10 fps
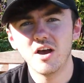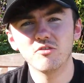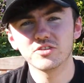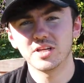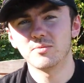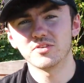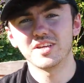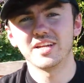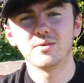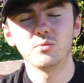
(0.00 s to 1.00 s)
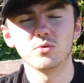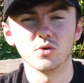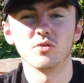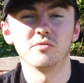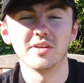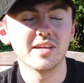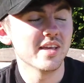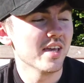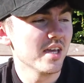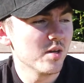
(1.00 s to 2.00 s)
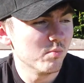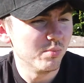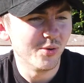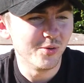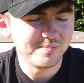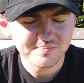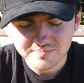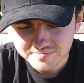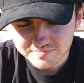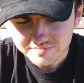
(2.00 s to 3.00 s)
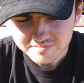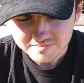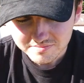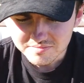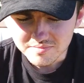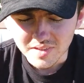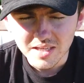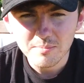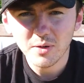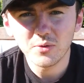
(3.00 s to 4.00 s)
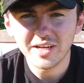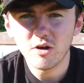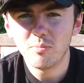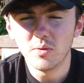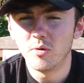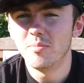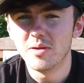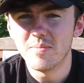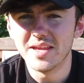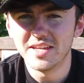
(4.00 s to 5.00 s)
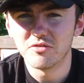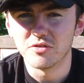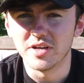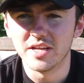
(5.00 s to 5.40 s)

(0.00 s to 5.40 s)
Obviously I'm not saying I wouldn't love it, but building it up it will be a bit different.